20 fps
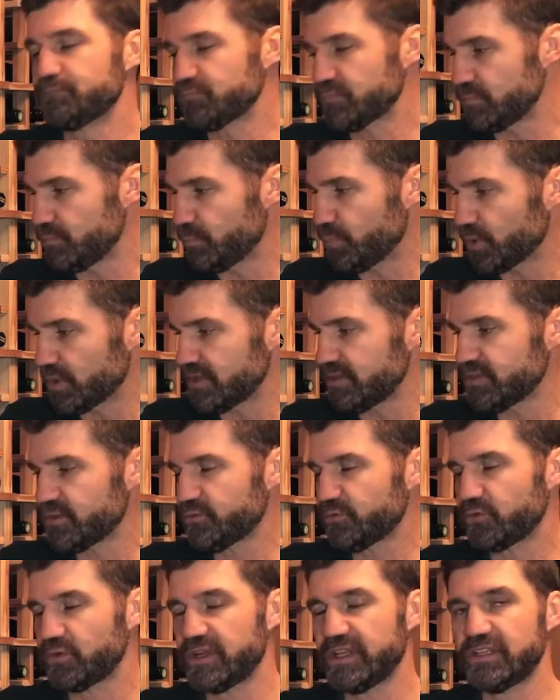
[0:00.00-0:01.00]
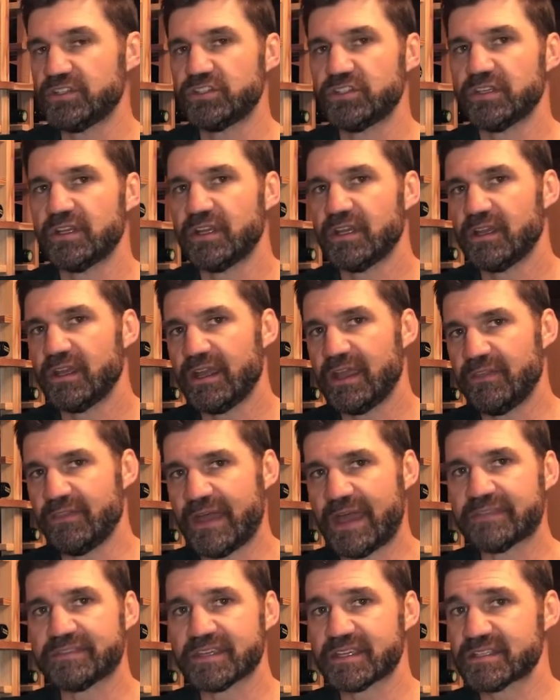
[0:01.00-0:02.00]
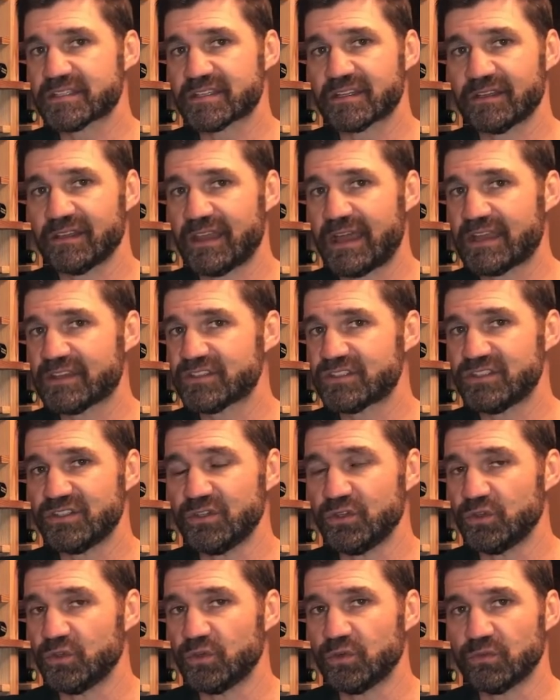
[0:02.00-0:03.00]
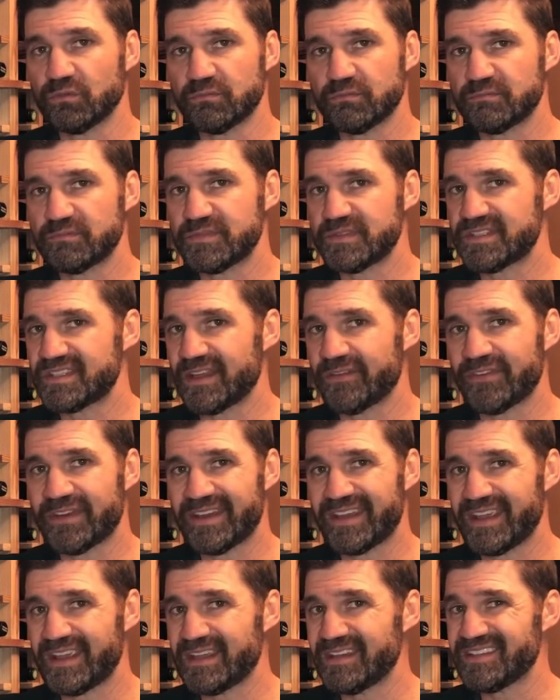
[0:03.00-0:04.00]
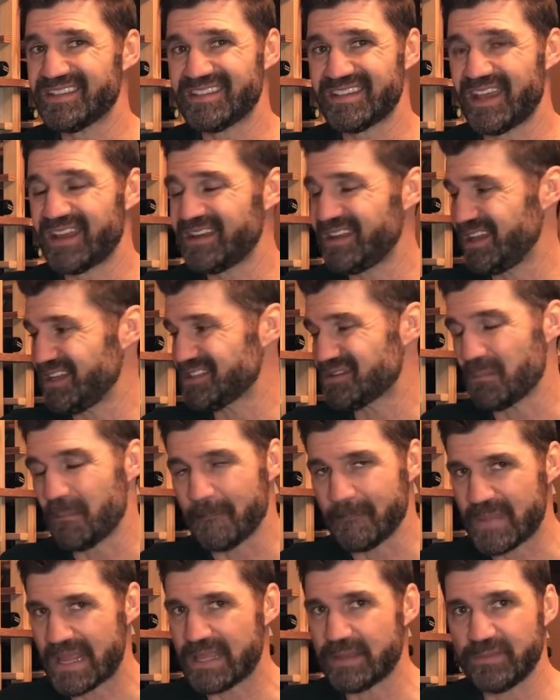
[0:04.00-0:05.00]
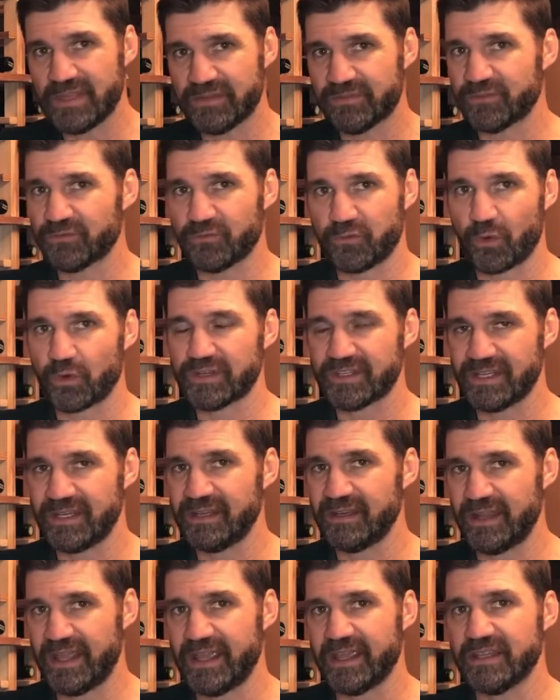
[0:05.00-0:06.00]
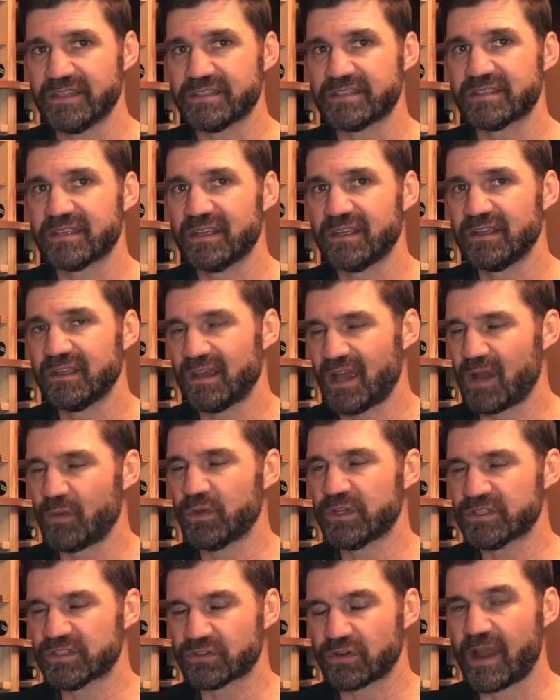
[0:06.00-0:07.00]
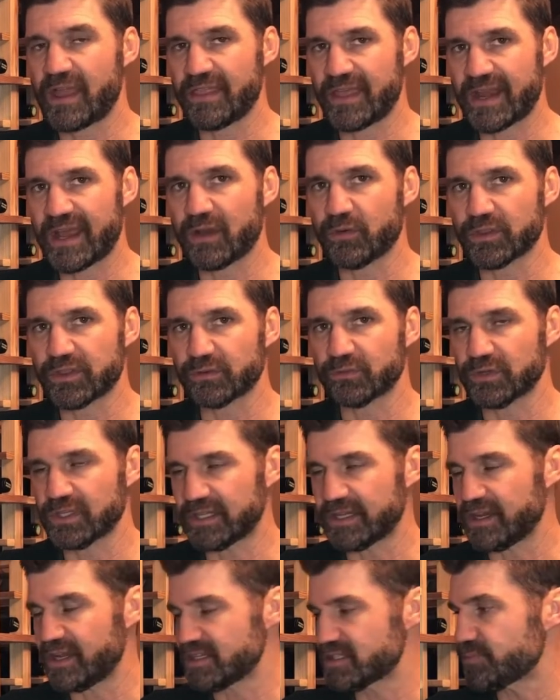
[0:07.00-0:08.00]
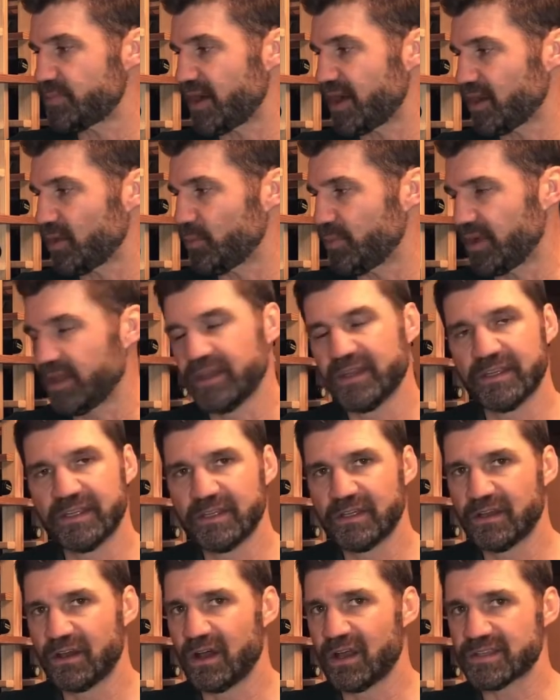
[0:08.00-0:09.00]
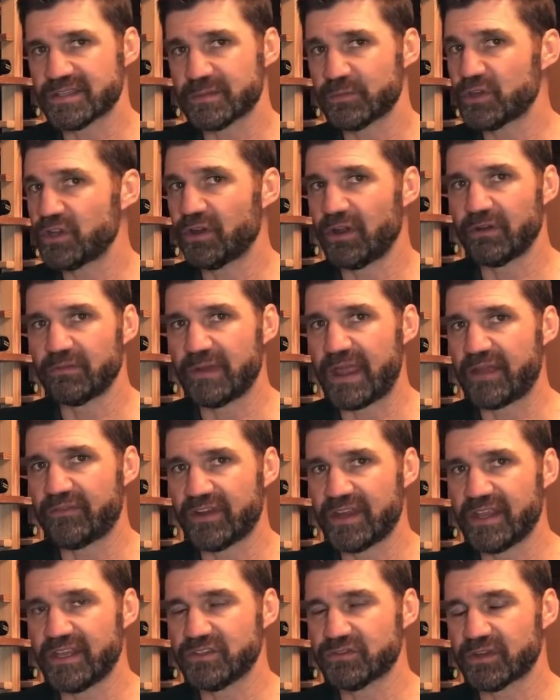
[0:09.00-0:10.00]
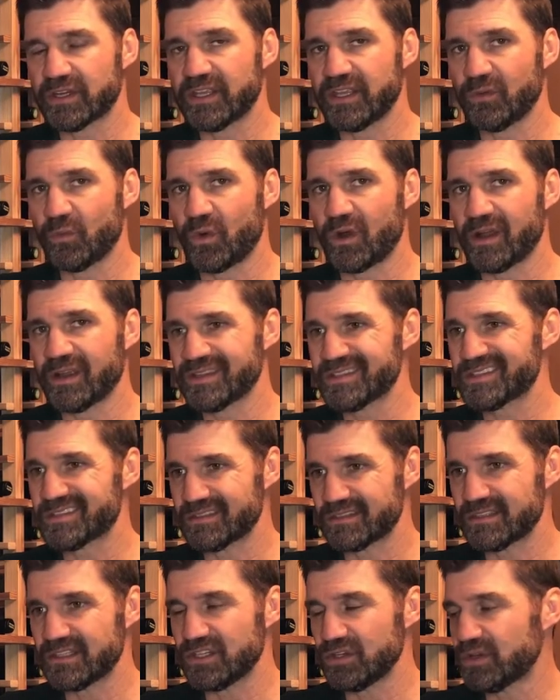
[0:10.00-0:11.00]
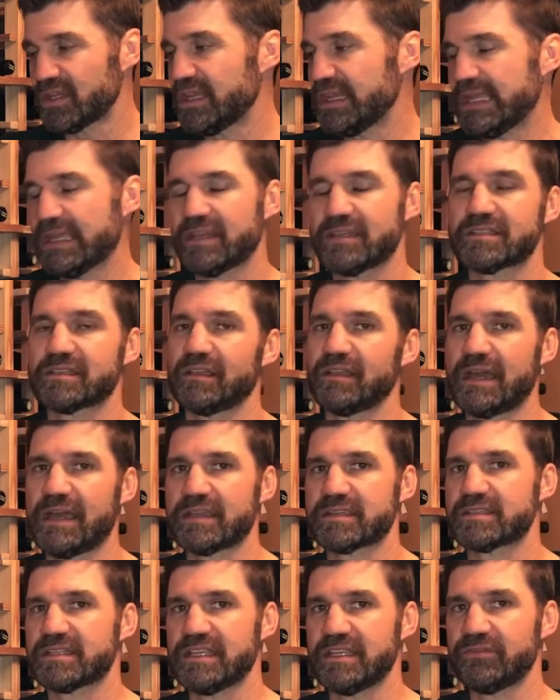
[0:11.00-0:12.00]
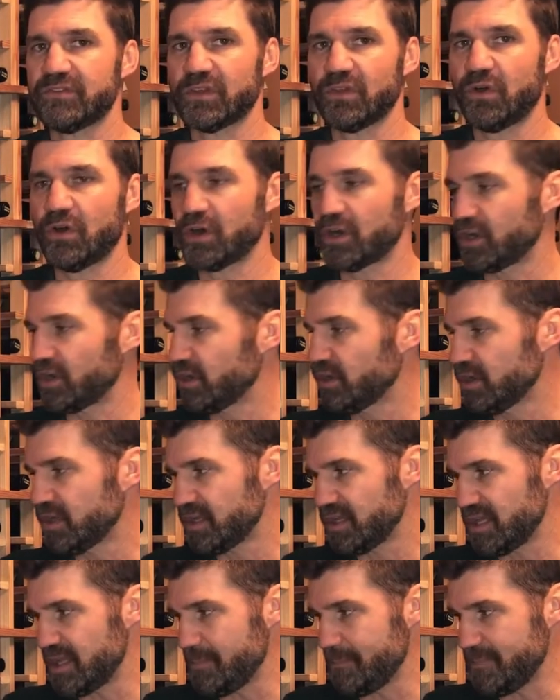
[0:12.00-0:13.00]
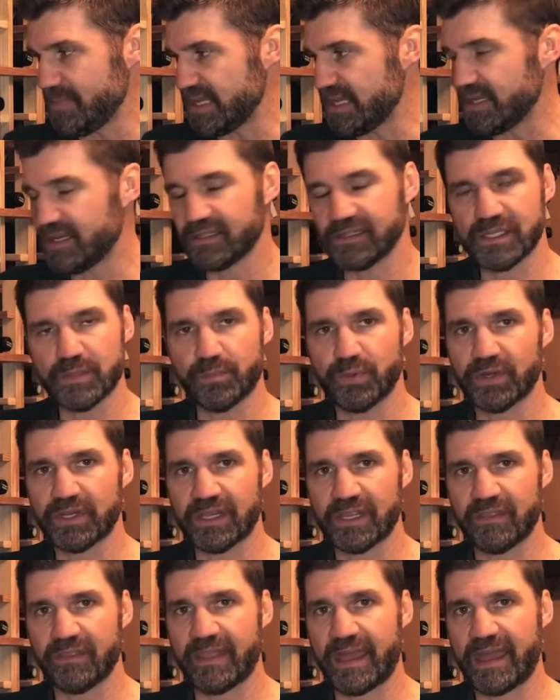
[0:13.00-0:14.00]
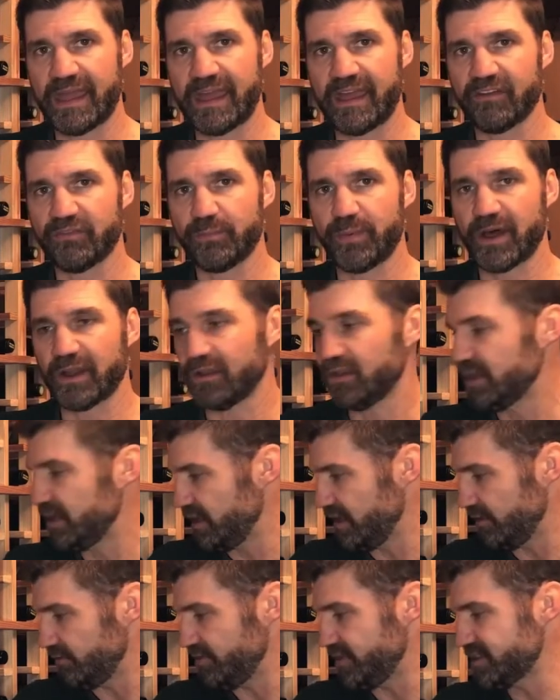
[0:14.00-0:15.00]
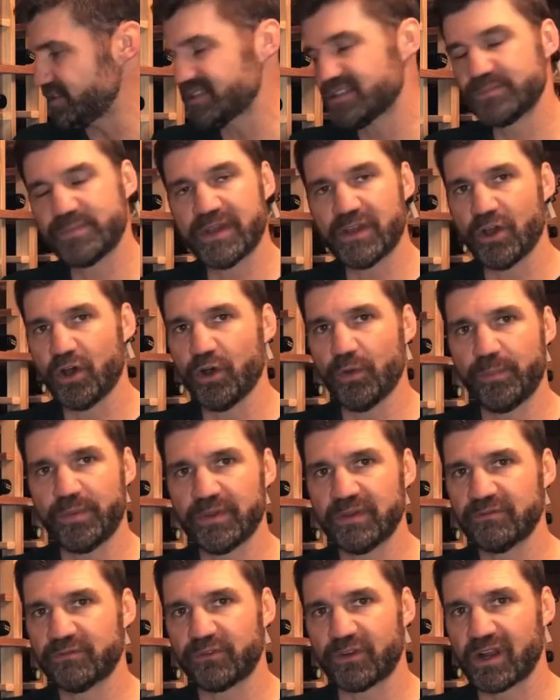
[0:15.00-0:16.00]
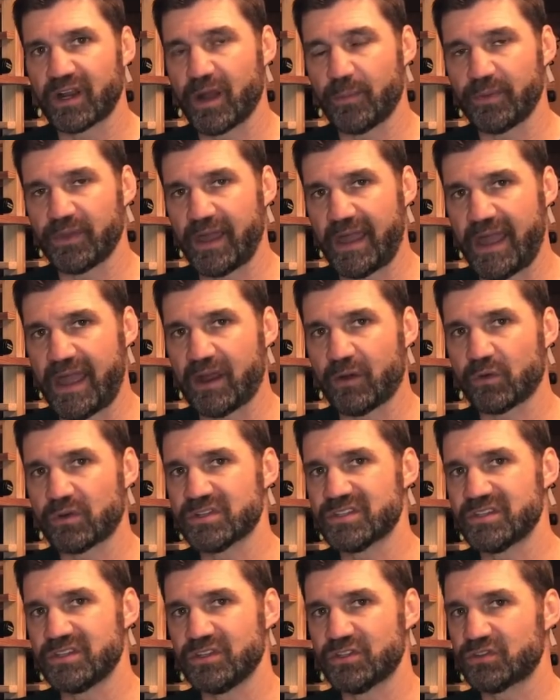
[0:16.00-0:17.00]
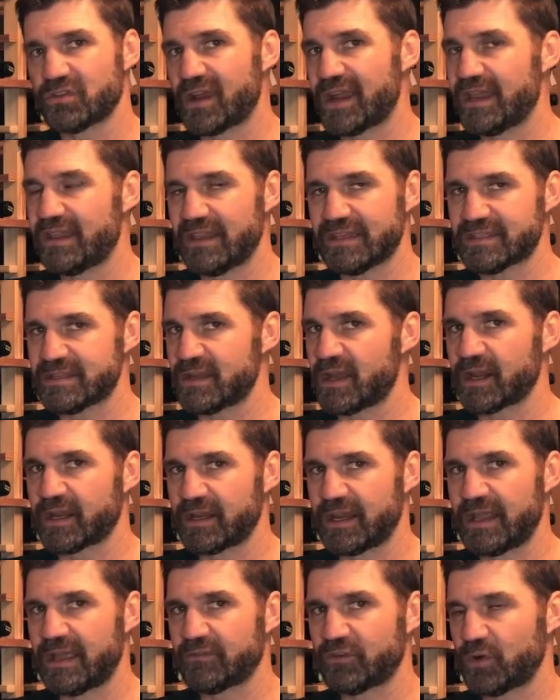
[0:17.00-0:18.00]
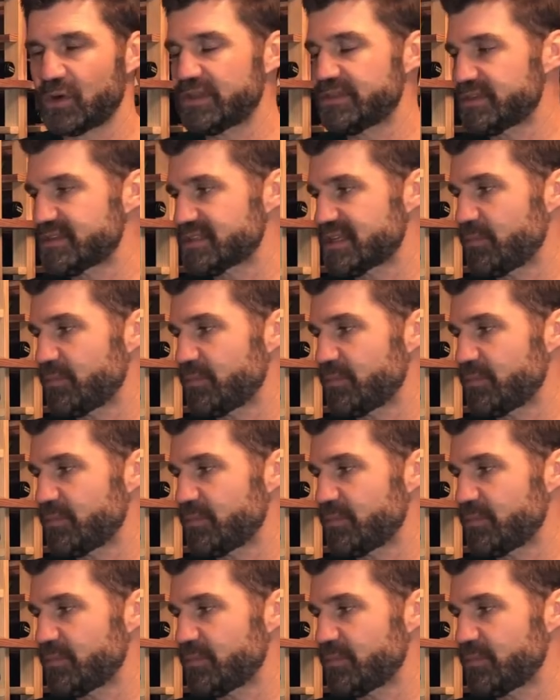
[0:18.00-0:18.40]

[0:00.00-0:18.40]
Put it in the fridge, and that thing is going to last you 7 days, 10 days, maybe even 14 days. I wouldn't try that out with a really nice bottle, but on some of your everyday drinking wines, you can get it to last even longer immediately putting it in that half bottle. If this has been open for a couple of hours and you try it, it's not going to have quite the same